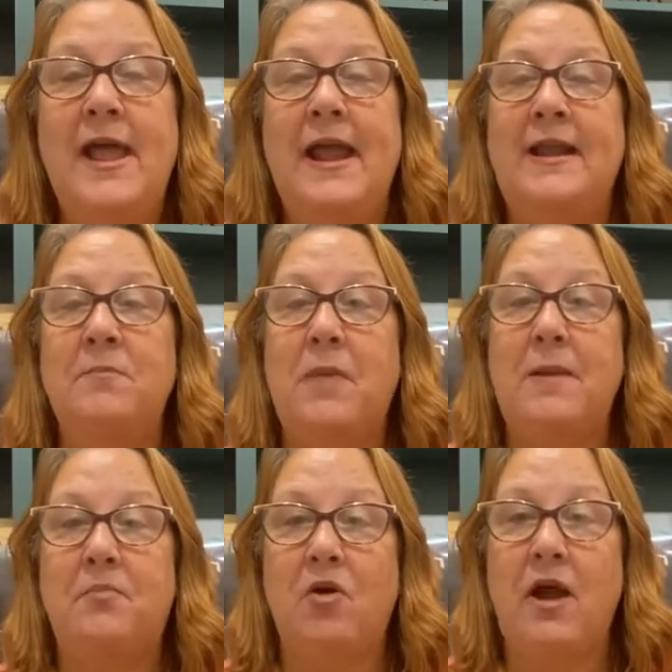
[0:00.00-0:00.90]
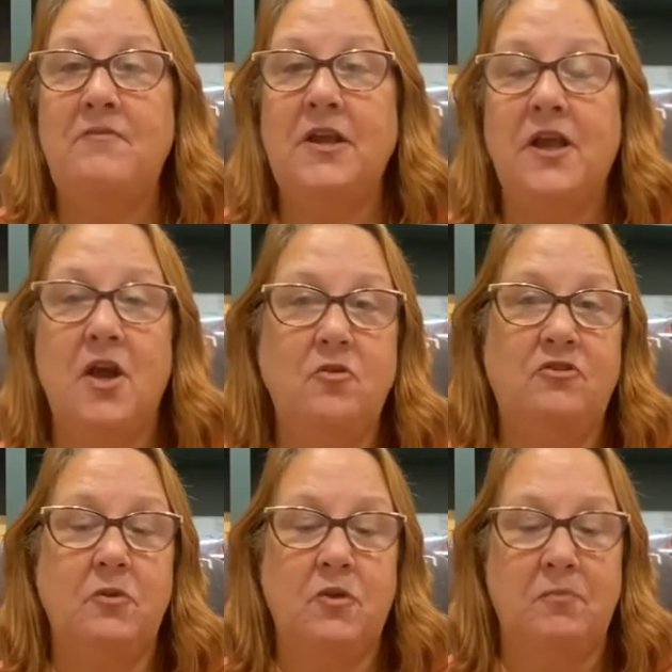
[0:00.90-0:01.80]
and in my private
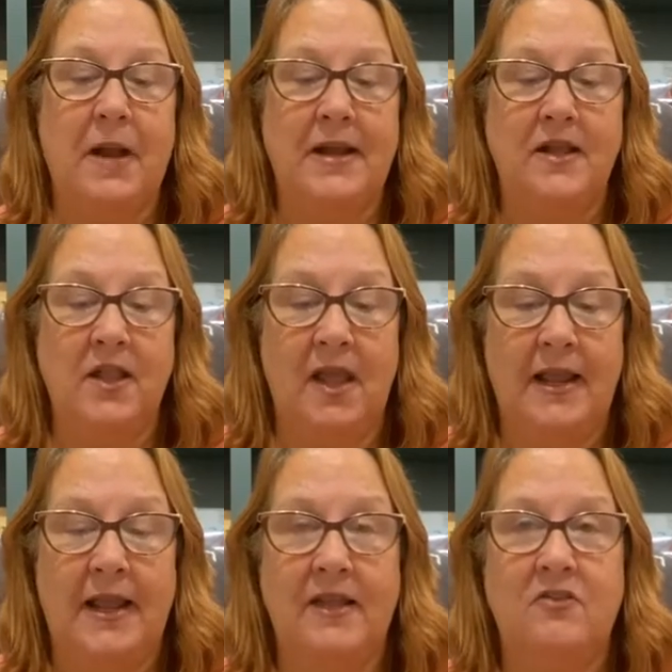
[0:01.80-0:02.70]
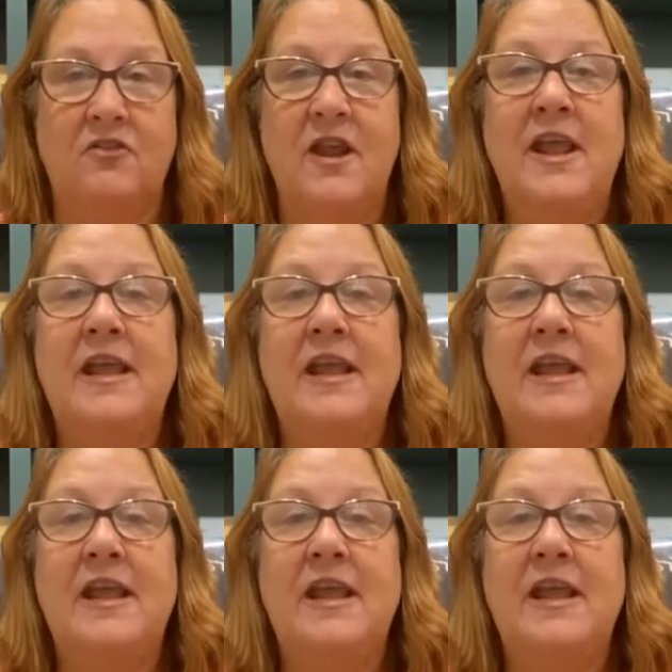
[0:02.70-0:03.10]
coaching with my clients